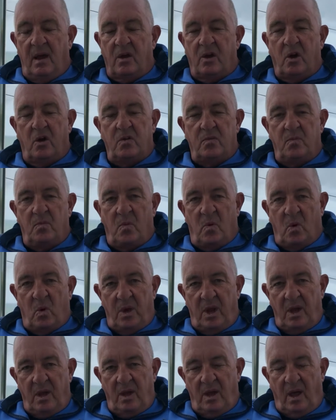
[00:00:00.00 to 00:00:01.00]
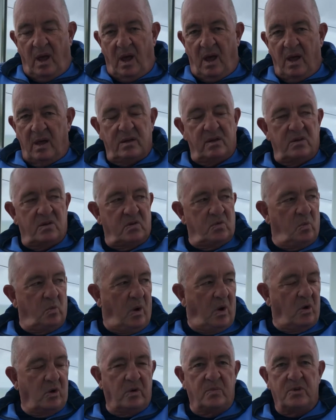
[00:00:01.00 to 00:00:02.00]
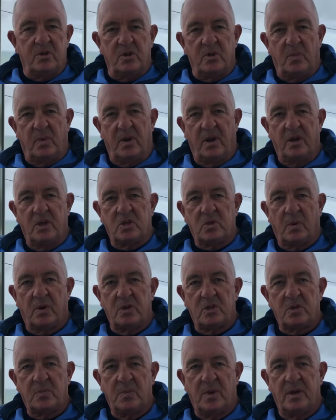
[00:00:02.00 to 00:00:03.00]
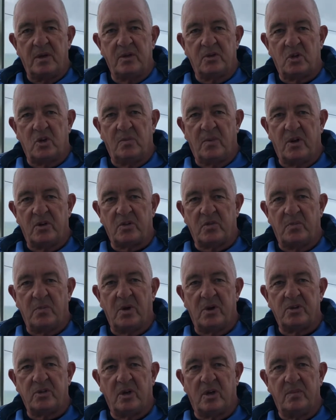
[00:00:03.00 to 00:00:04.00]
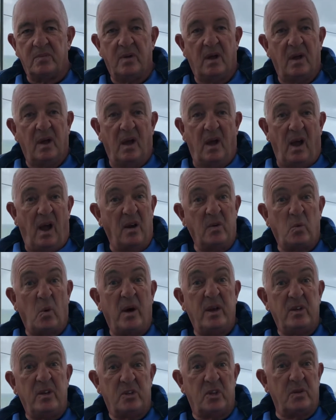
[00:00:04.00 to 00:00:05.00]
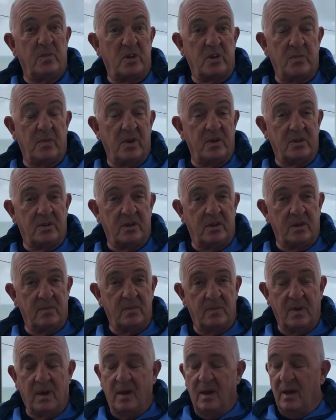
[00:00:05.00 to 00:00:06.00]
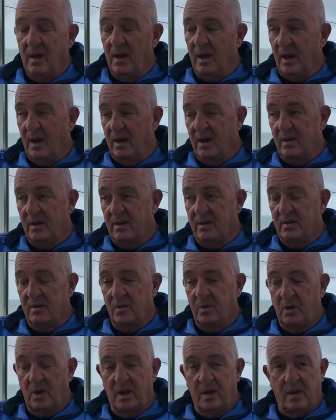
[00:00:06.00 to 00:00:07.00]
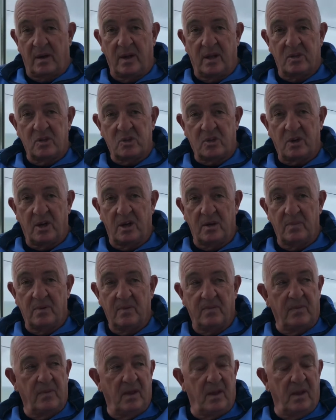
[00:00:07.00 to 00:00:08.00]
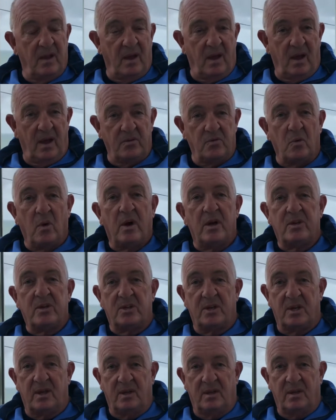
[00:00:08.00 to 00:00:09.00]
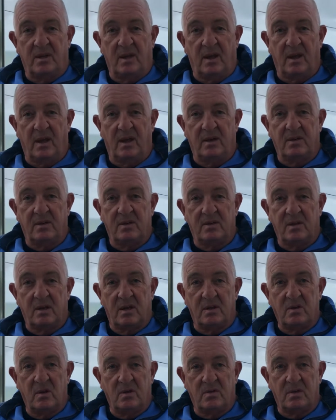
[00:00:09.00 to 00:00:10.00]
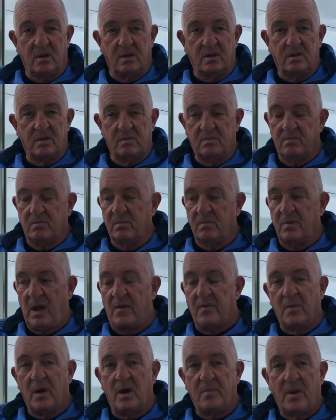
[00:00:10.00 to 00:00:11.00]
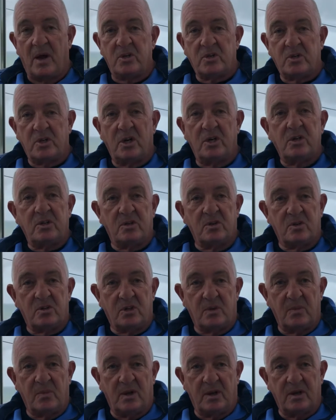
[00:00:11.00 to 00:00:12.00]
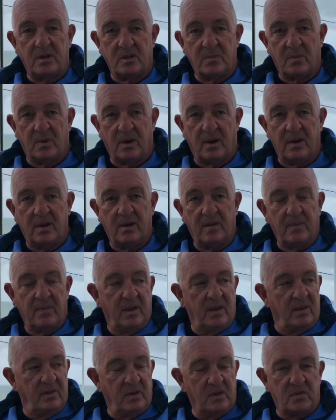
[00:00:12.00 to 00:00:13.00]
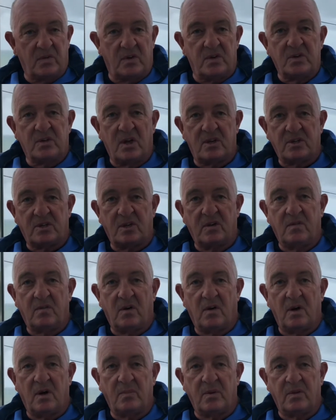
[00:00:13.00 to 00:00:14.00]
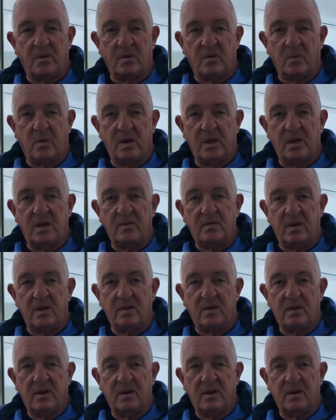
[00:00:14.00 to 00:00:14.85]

Good morning and welcome to the place where I spend so much of my time and waste so much of my time looking at the landscape and writing and having my imagination stimulated by this fantastic environment that we live in.